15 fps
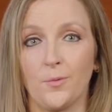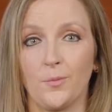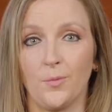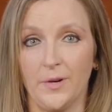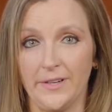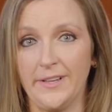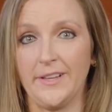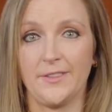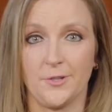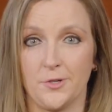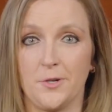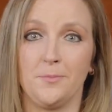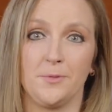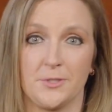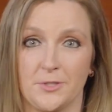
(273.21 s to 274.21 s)
one day the
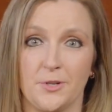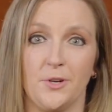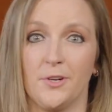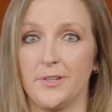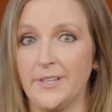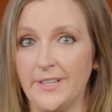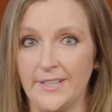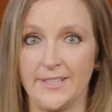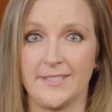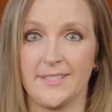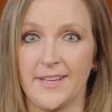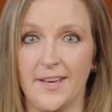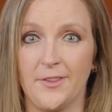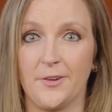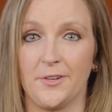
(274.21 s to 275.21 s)
triplets are all going to get
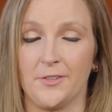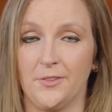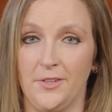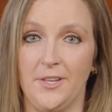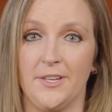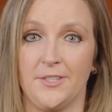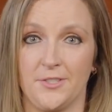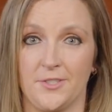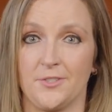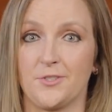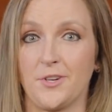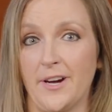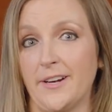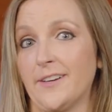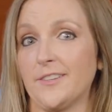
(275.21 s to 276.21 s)
together on lunch and
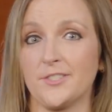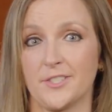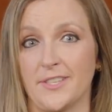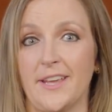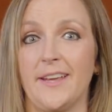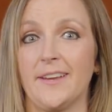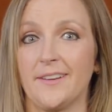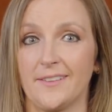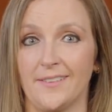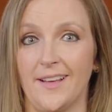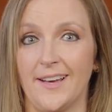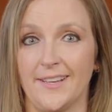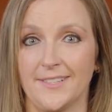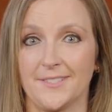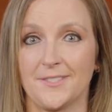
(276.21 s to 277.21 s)
try to just
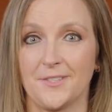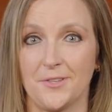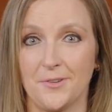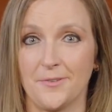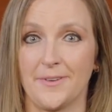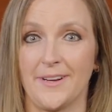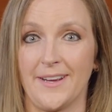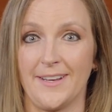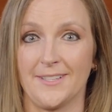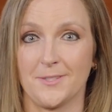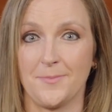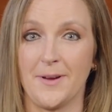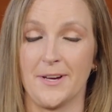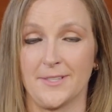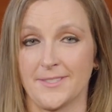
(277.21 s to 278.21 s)
analyze you and I as
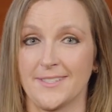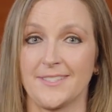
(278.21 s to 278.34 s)
parents.